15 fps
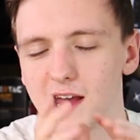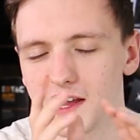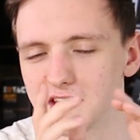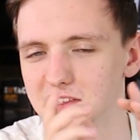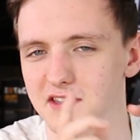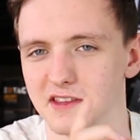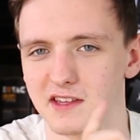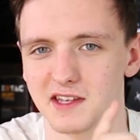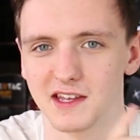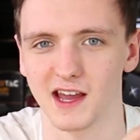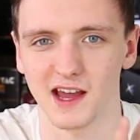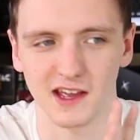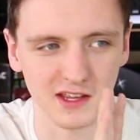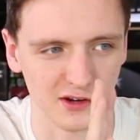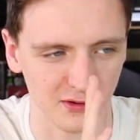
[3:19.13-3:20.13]
as the
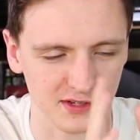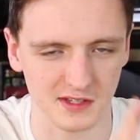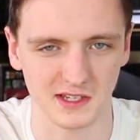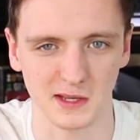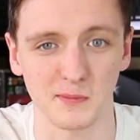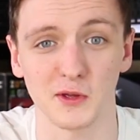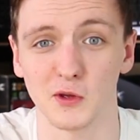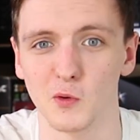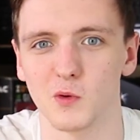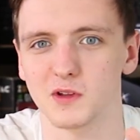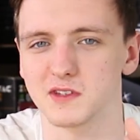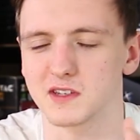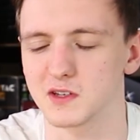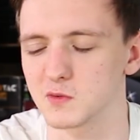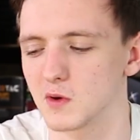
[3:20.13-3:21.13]
uh, you know, C P U
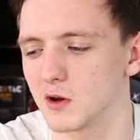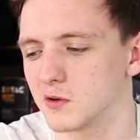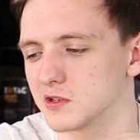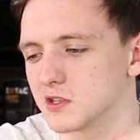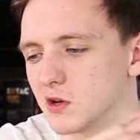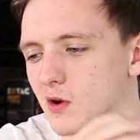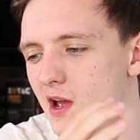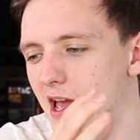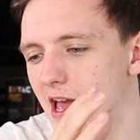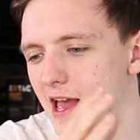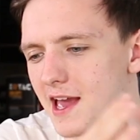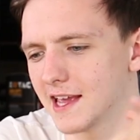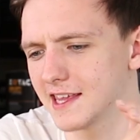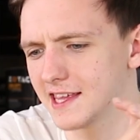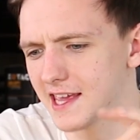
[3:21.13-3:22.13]
ones as well. So
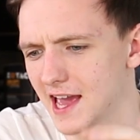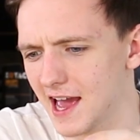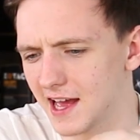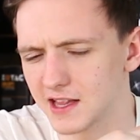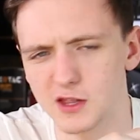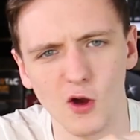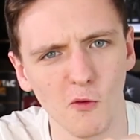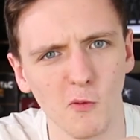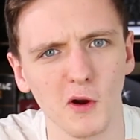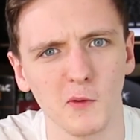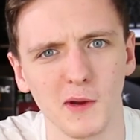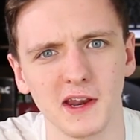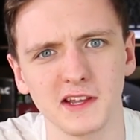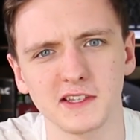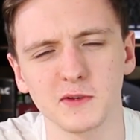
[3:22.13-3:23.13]
yeah, a lot of
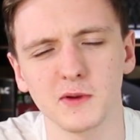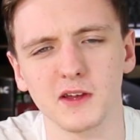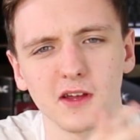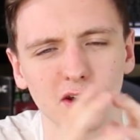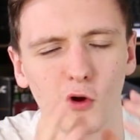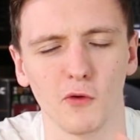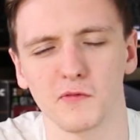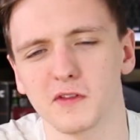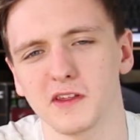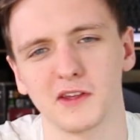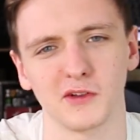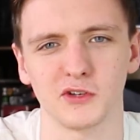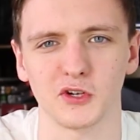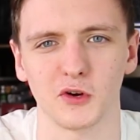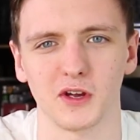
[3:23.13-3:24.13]
work went into it, and hopefully
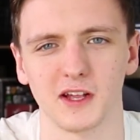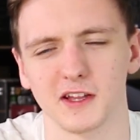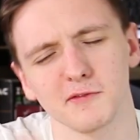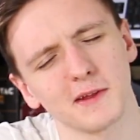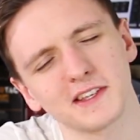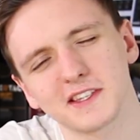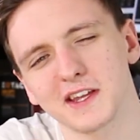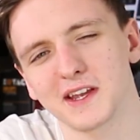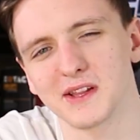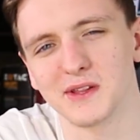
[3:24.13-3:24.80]
you enjoy it. Let's take